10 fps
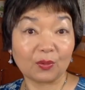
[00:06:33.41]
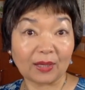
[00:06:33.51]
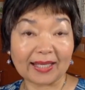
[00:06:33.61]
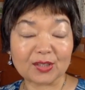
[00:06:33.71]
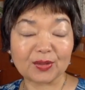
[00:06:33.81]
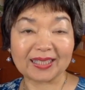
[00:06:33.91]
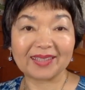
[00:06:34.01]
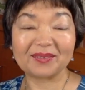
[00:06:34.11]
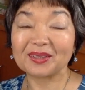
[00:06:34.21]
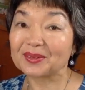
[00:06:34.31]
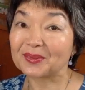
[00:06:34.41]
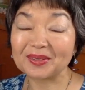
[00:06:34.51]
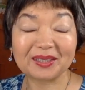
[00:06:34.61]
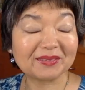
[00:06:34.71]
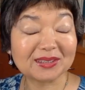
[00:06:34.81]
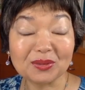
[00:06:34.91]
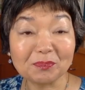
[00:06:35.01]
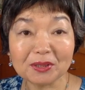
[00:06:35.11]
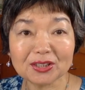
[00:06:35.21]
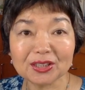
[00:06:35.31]
actually. There was no
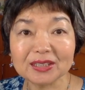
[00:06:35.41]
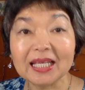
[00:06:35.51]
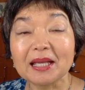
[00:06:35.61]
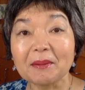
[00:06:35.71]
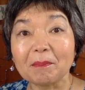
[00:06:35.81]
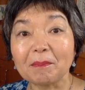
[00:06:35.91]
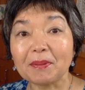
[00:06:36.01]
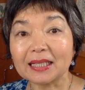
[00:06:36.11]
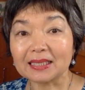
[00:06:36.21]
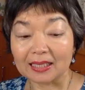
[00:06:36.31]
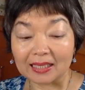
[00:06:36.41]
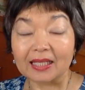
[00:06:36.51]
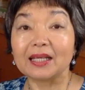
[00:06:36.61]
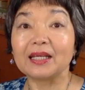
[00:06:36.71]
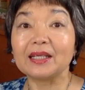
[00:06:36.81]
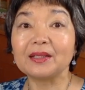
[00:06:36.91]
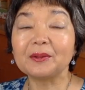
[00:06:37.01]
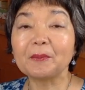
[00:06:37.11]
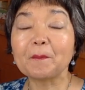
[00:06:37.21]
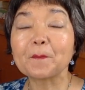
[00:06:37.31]
pictures, but
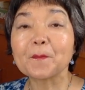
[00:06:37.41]
um,